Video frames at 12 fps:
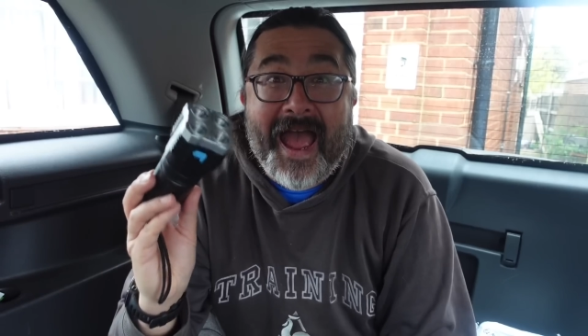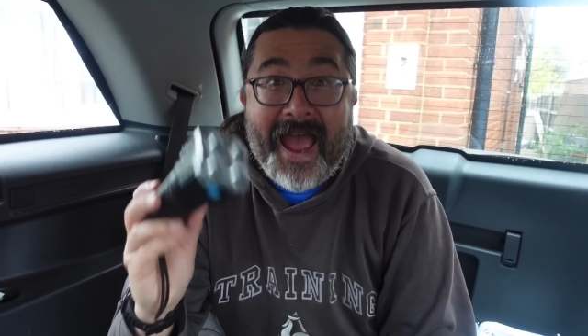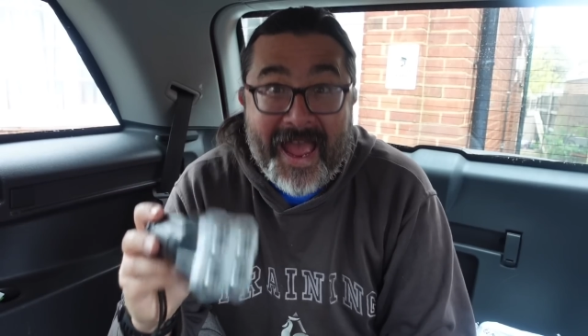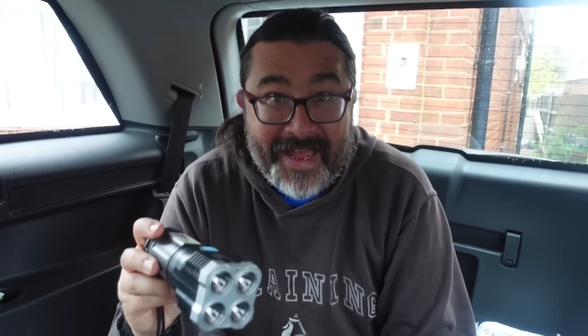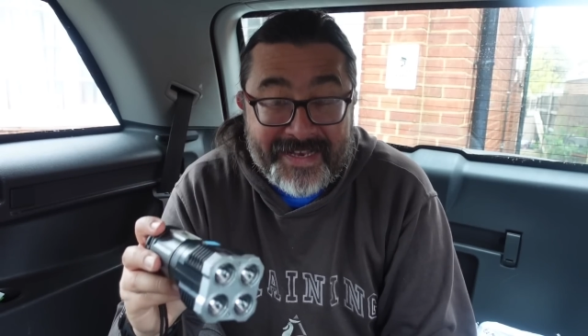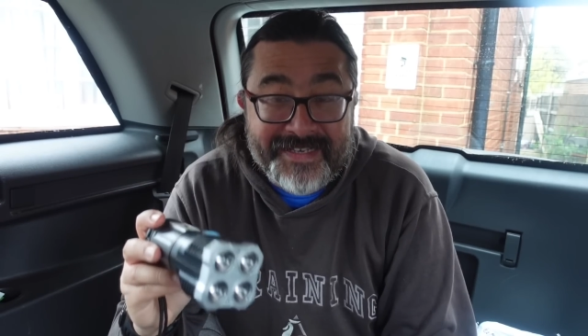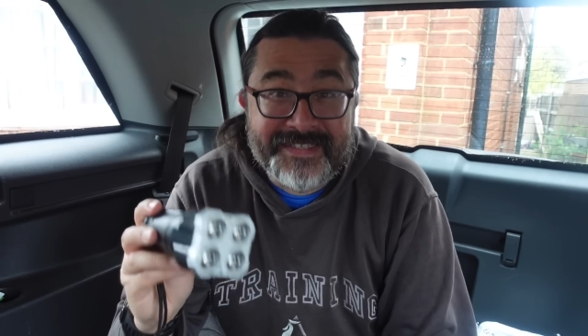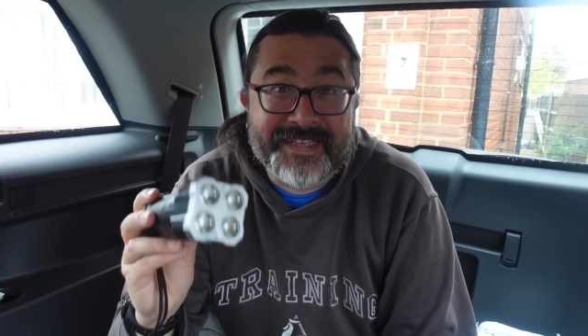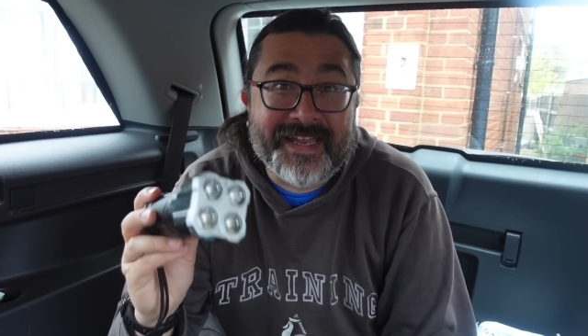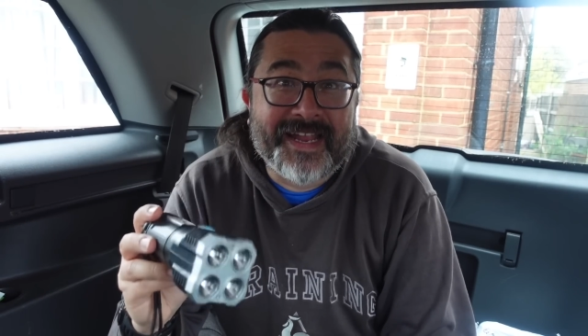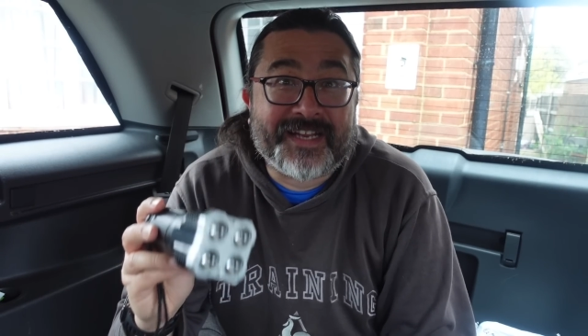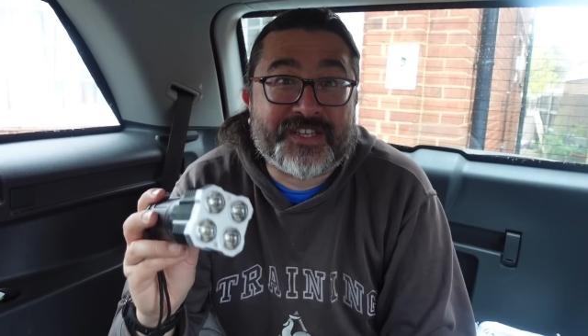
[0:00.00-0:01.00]
And
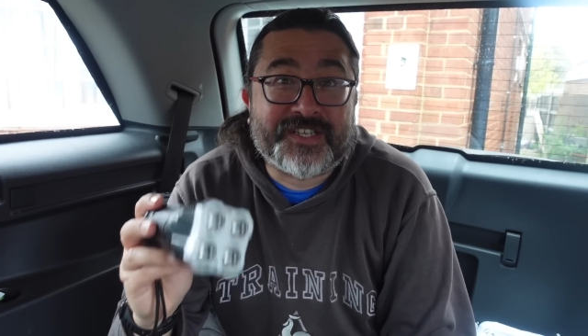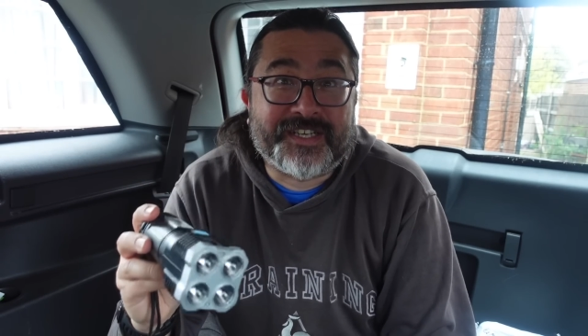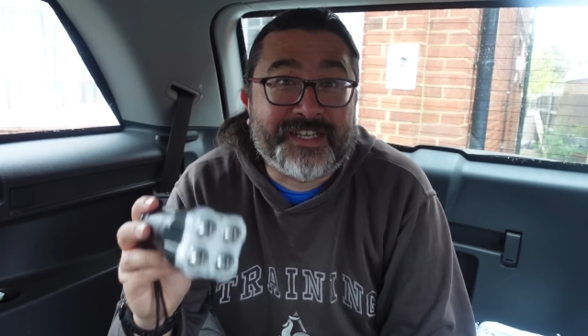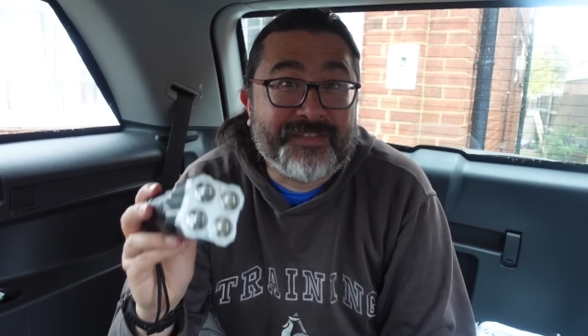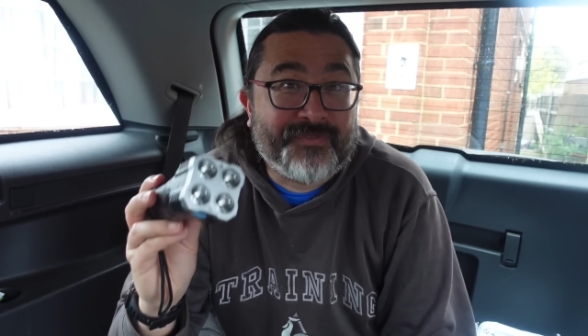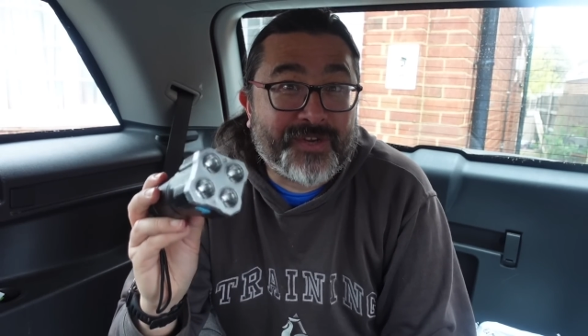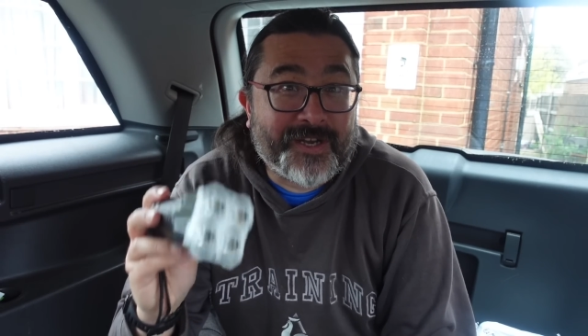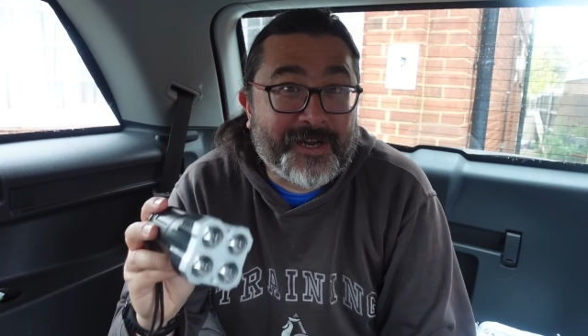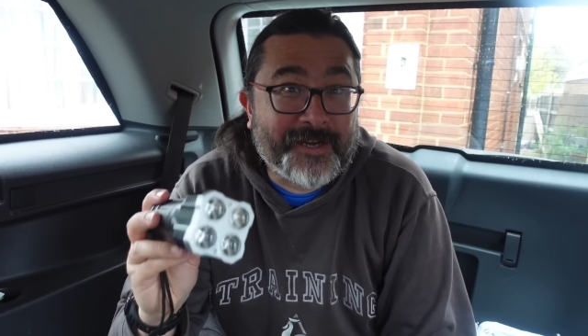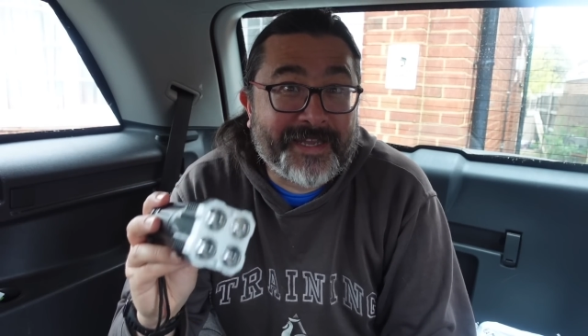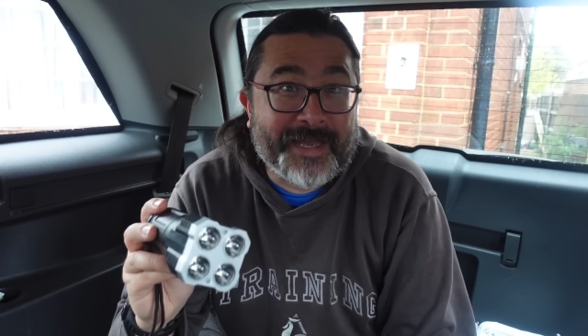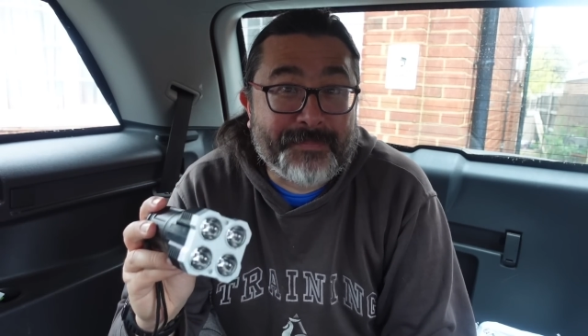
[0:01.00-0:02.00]
actually, for
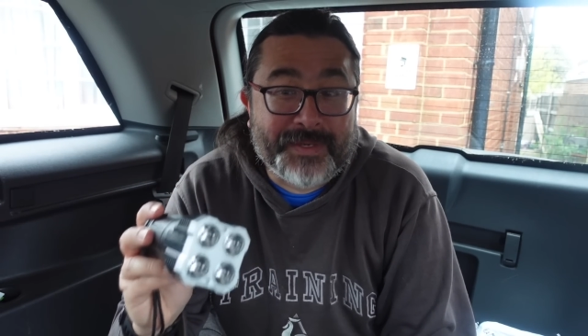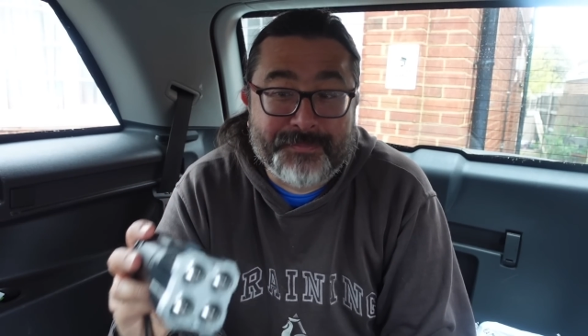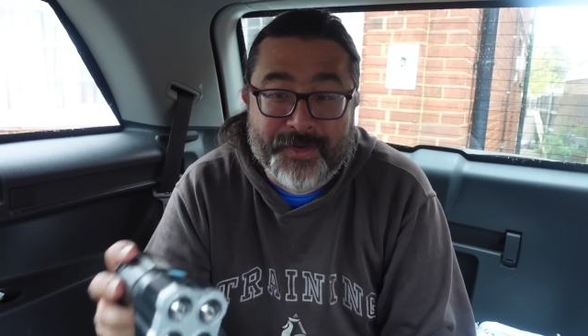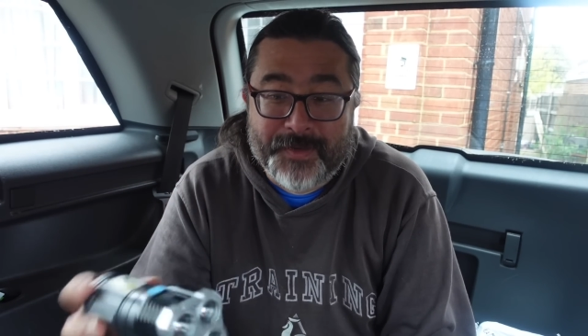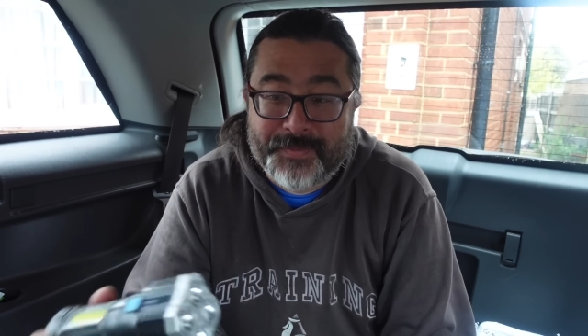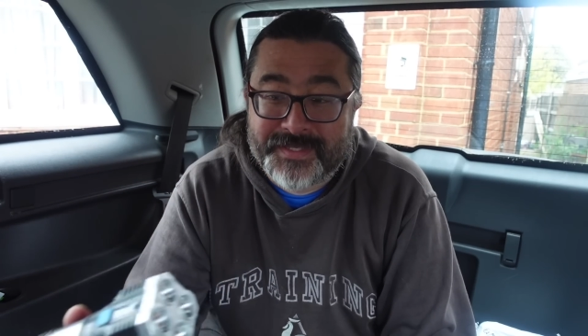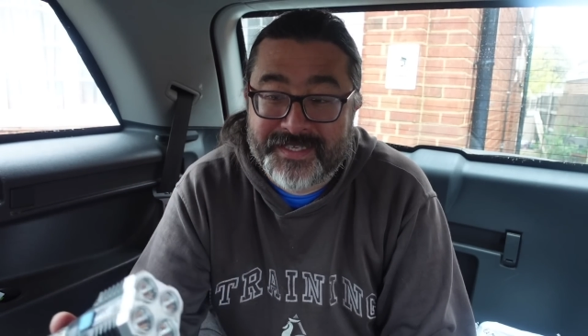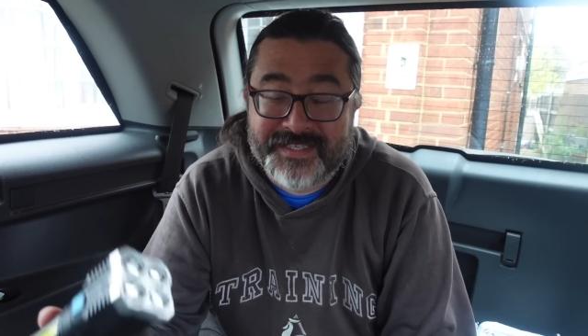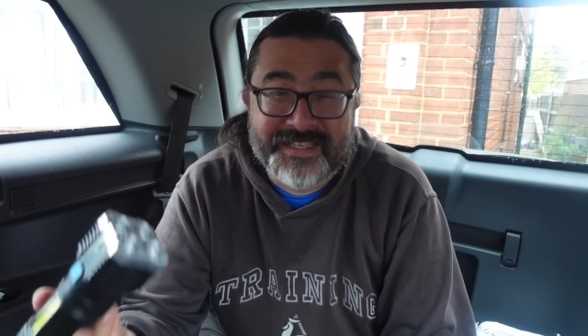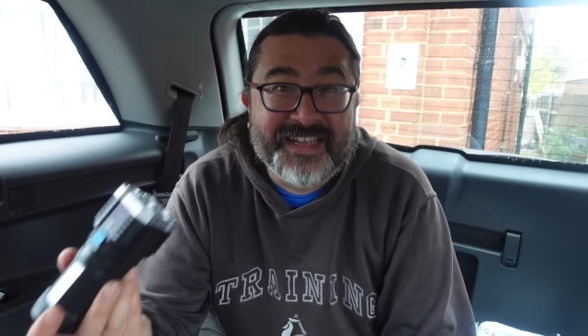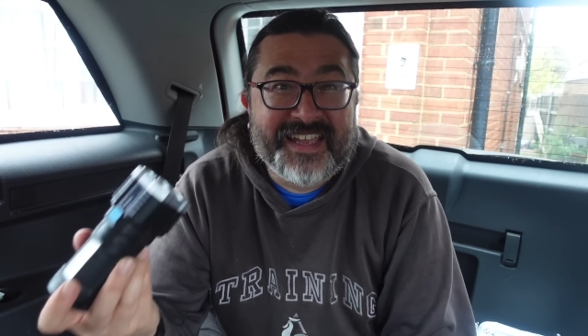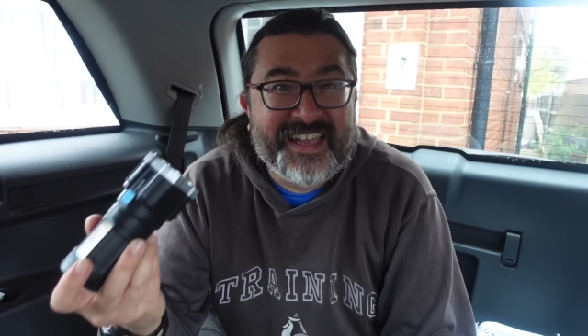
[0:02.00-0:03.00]
car camping purposes,
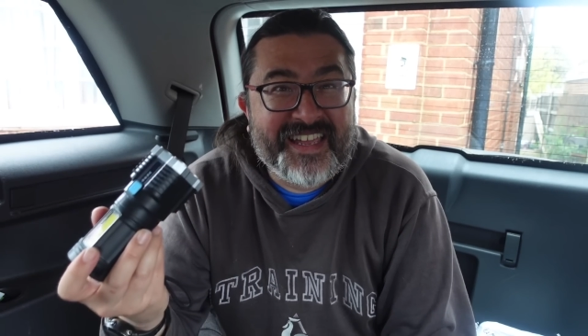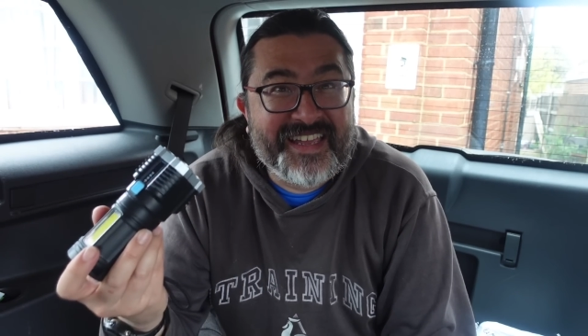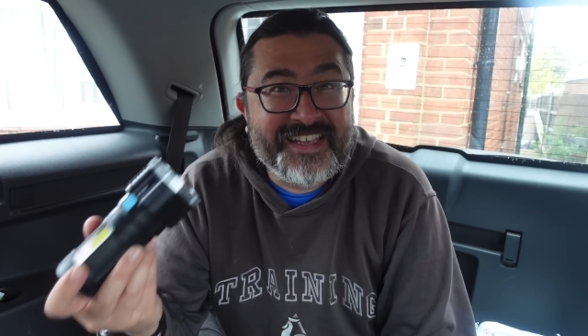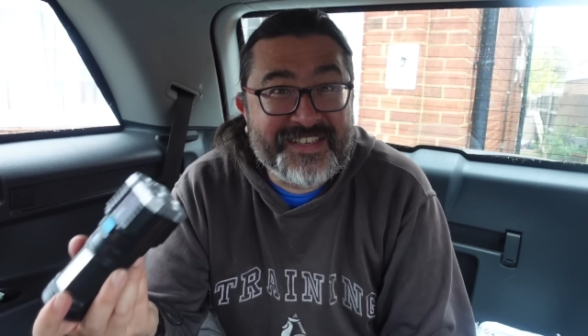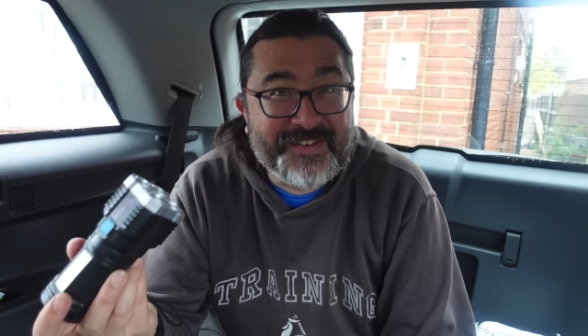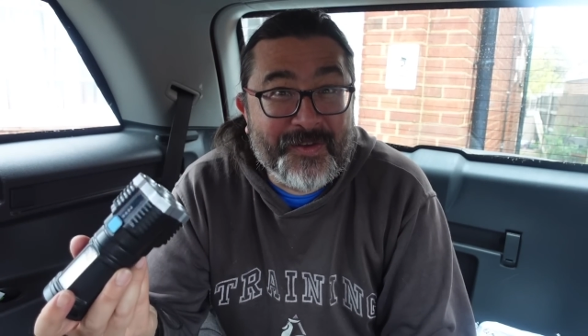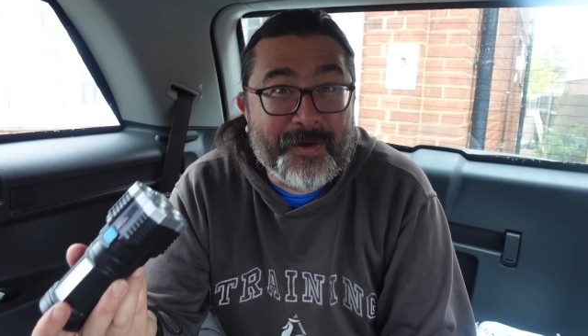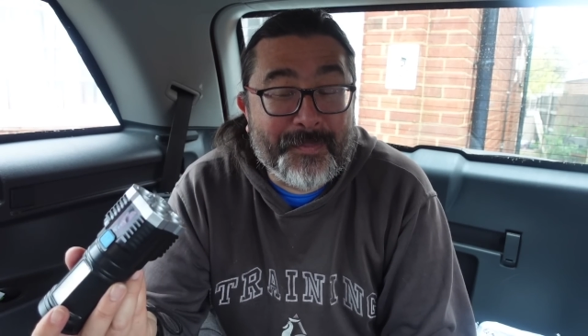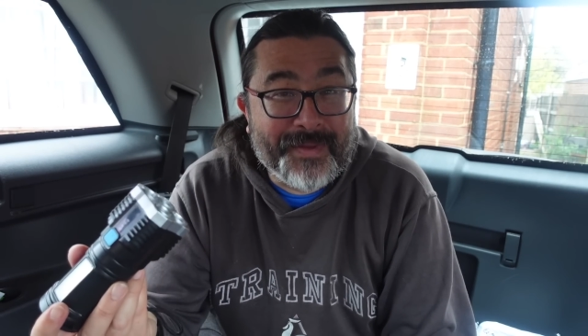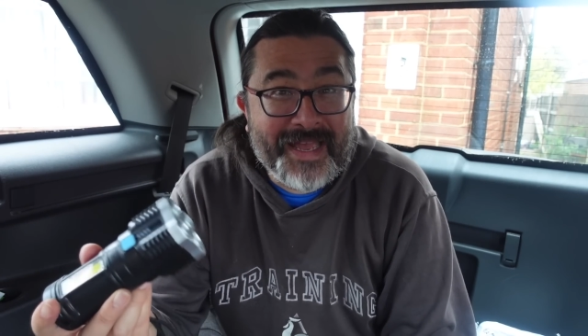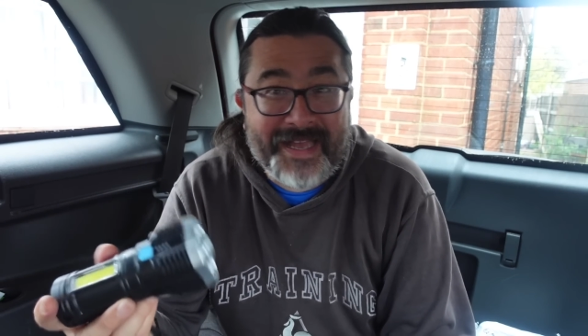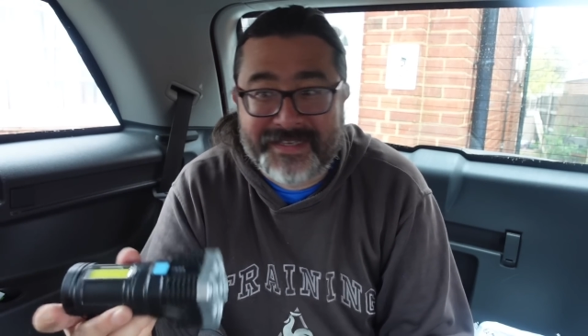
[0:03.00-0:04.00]
it's not
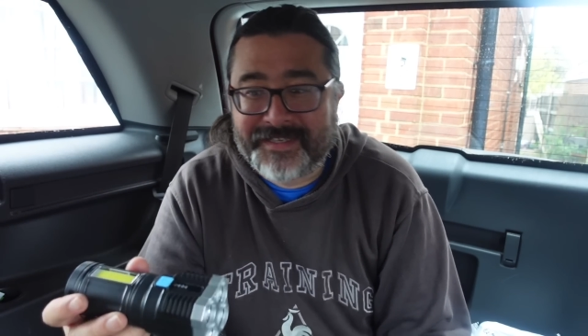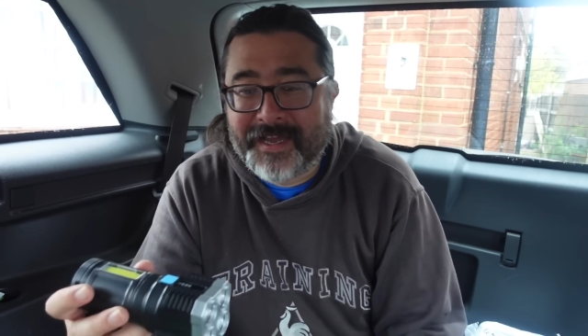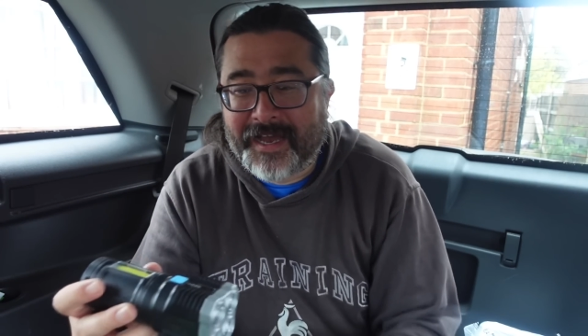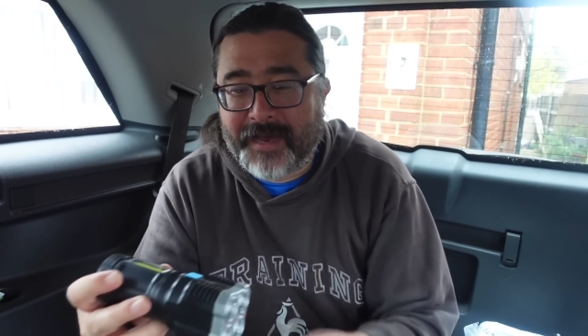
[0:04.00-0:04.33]
bad.